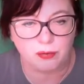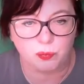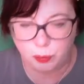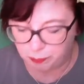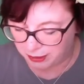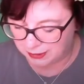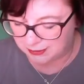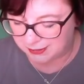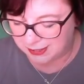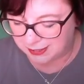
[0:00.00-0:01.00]
whooping and
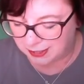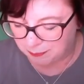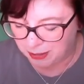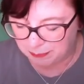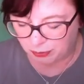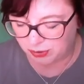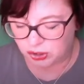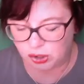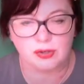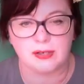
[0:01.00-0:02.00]
singing people's
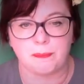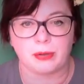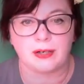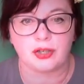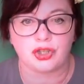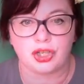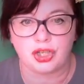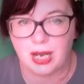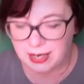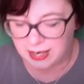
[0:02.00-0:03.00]
songs and brandishing
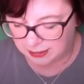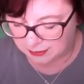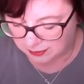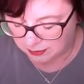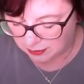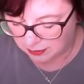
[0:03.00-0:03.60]
chair legs.